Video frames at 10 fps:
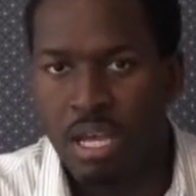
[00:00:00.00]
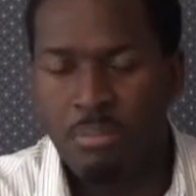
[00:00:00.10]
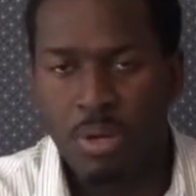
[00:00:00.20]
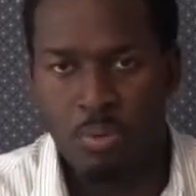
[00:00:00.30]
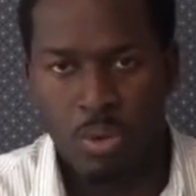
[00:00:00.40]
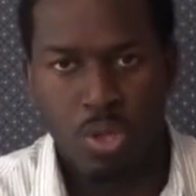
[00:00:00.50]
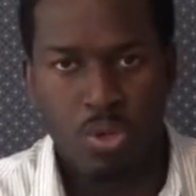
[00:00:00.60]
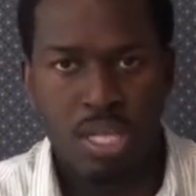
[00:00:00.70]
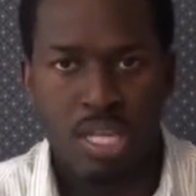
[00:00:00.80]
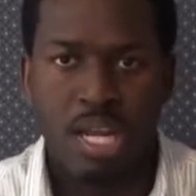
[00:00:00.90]
But we're
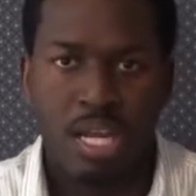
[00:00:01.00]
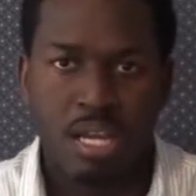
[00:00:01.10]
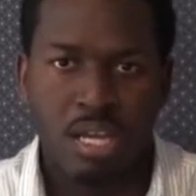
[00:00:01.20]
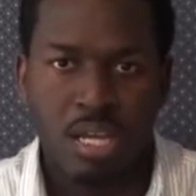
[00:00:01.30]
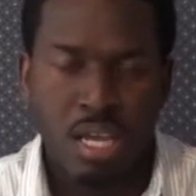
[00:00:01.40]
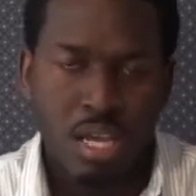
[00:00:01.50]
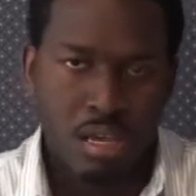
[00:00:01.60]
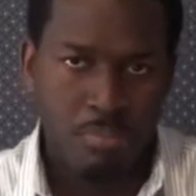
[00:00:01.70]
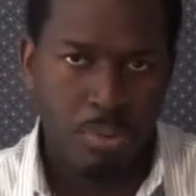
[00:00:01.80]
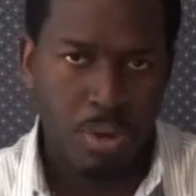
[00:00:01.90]
looking at uh,
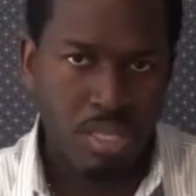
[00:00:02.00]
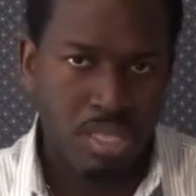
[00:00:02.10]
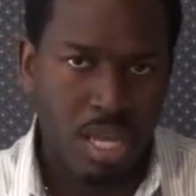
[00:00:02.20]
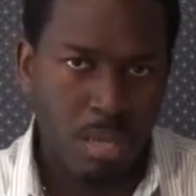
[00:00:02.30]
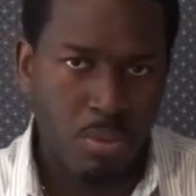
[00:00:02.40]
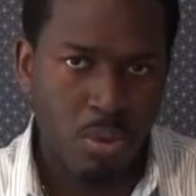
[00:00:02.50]
a point in time